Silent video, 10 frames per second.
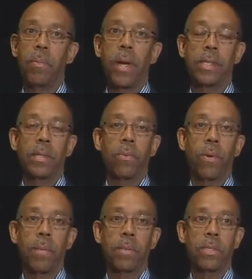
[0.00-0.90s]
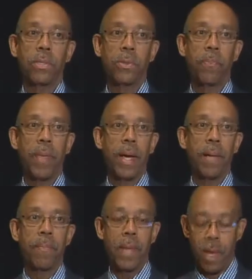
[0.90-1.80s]
ways that we're able to
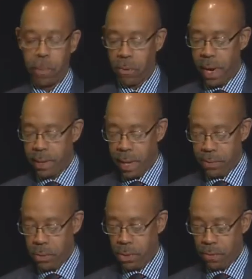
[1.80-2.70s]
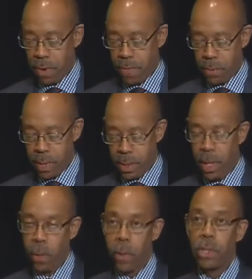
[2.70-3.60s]
um, help create that future for everyone.
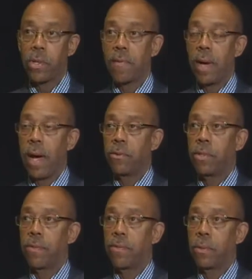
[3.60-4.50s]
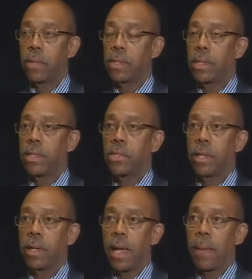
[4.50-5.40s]
We also have a hydrogen fueling station
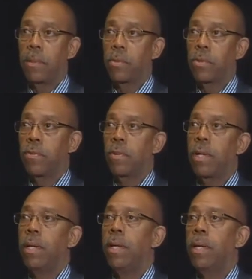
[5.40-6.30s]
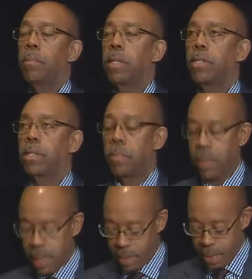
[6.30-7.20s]
on campus, which we're very pleased
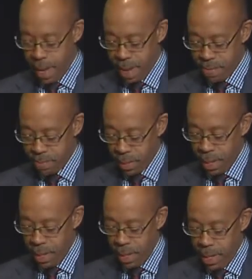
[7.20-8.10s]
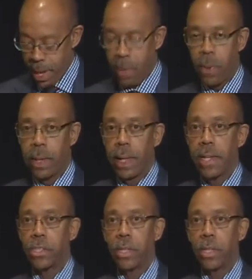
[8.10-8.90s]
to um, have. Uh, we last